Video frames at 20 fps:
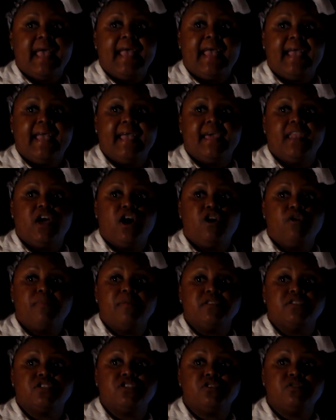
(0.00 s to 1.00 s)
and
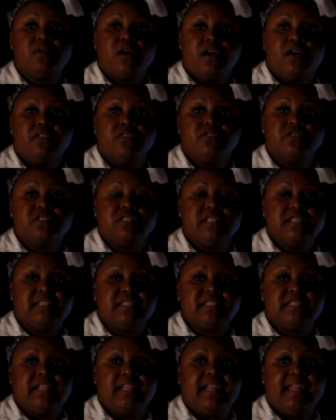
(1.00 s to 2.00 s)
open to others,
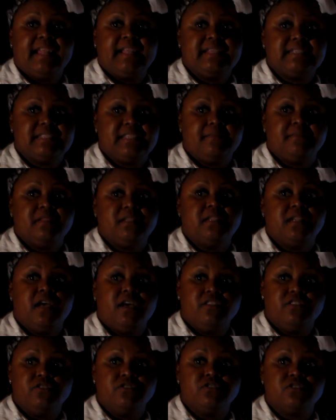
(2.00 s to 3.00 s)
listening and accepting
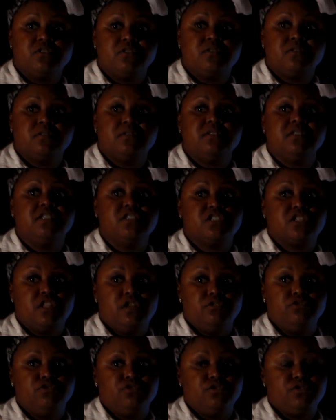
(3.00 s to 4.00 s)
others'
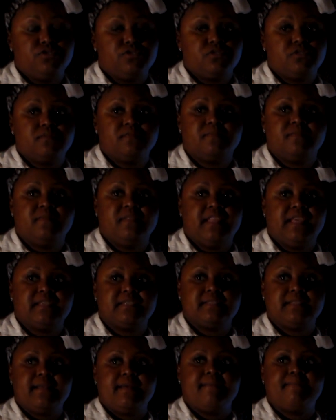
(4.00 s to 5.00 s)
disclosures.
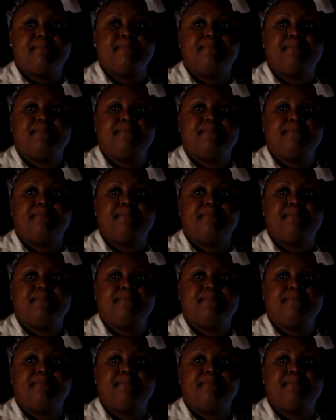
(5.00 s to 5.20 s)
Next slide.